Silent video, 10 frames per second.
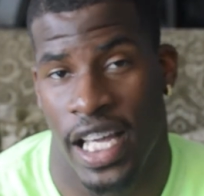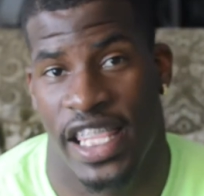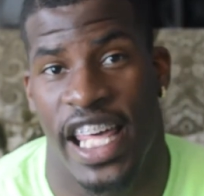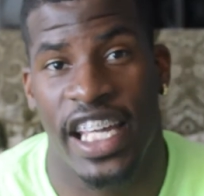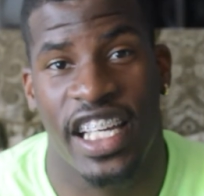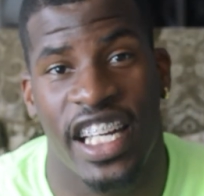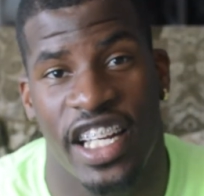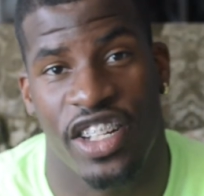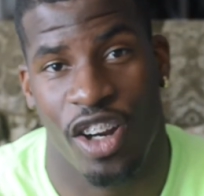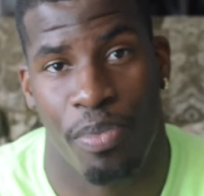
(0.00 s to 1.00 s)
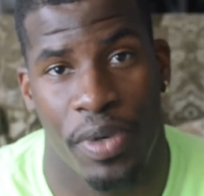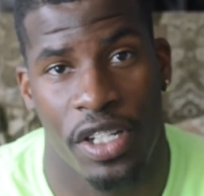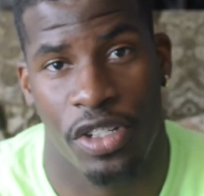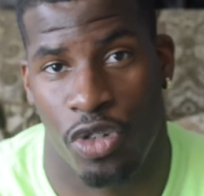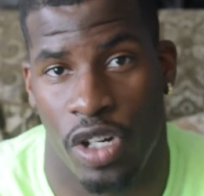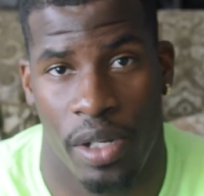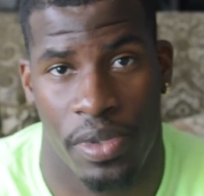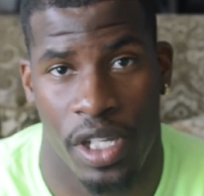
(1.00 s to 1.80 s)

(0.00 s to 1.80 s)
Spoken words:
They could interpret dreams.